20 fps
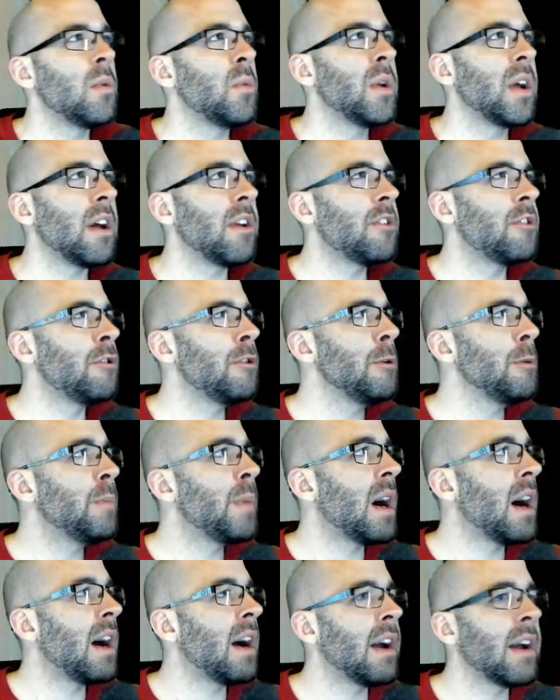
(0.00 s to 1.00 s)
We had 2
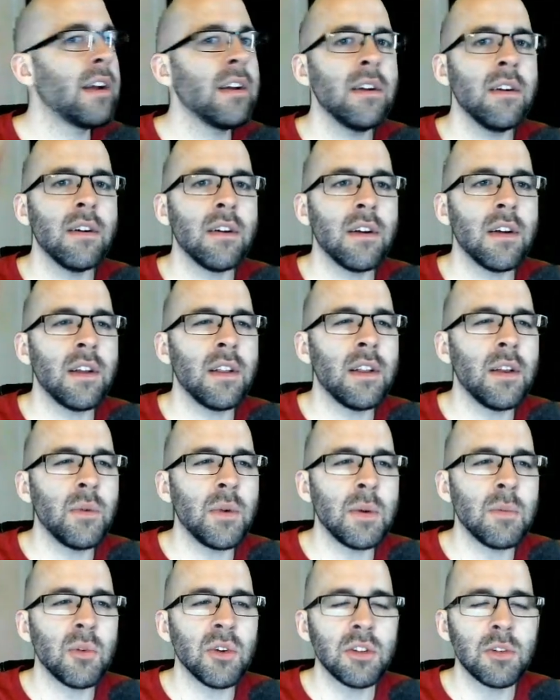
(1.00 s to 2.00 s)
pi, and then
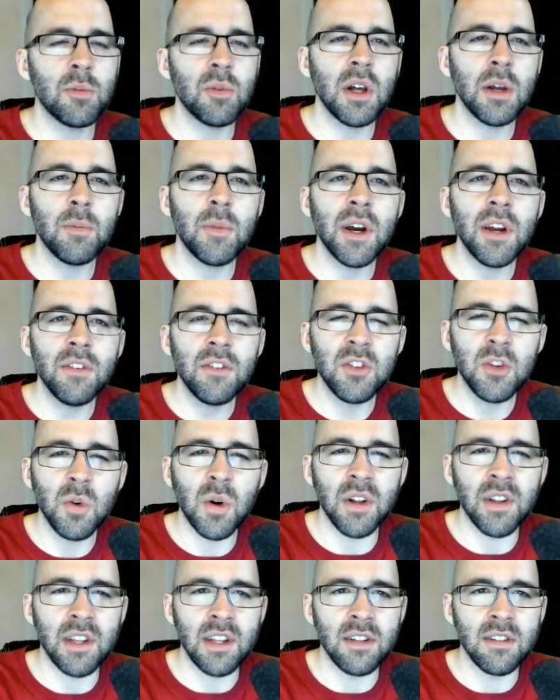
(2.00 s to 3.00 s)
we multiplied by
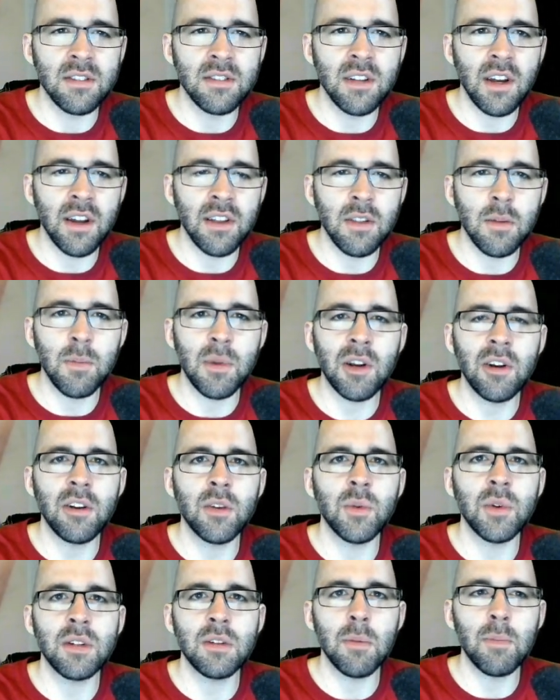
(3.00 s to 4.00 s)
2 on the inside, and the
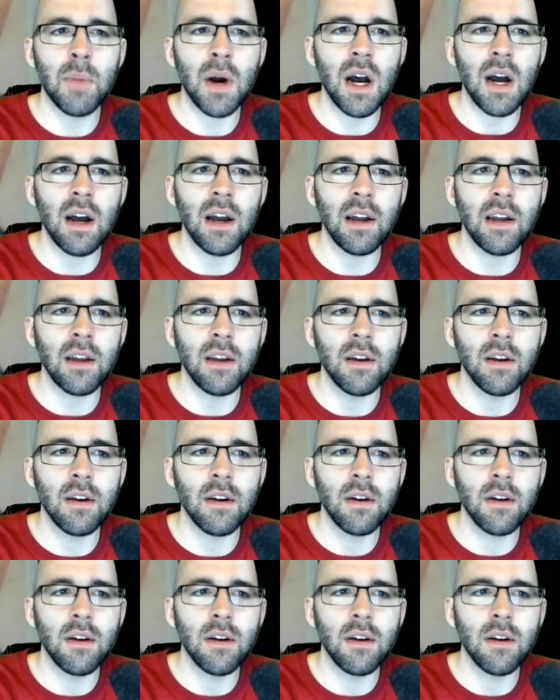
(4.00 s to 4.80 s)
period went to pi.